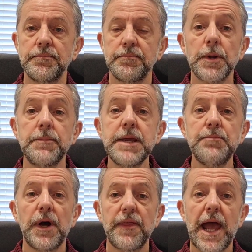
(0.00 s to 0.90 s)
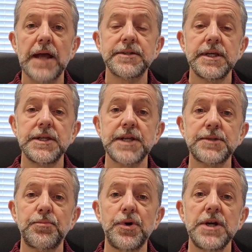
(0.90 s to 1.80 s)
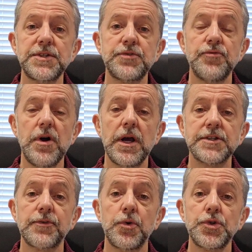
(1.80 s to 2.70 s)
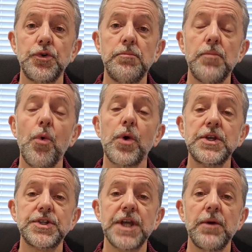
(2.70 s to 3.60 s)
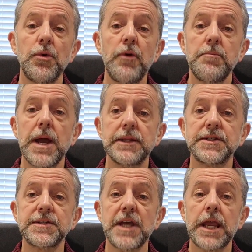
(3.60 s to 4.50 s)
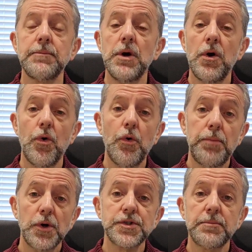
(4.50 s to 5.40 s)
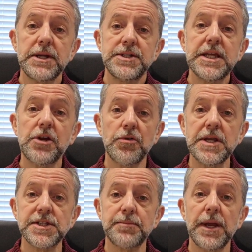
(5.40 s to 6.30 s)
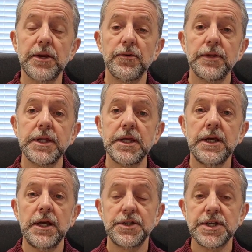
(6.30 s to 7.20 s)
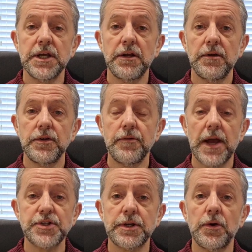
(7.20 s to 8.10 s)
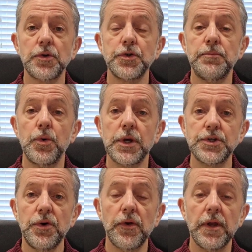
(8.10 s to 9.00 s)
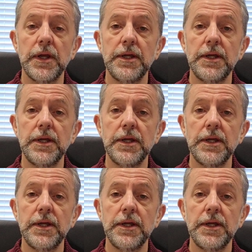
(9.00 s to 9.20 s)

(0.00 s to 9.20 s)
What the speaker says: What I mean by that is as prices rise, of course your mortgage debt will remain the same or possibly decrease depending on the deal you've actually got your mortgage on.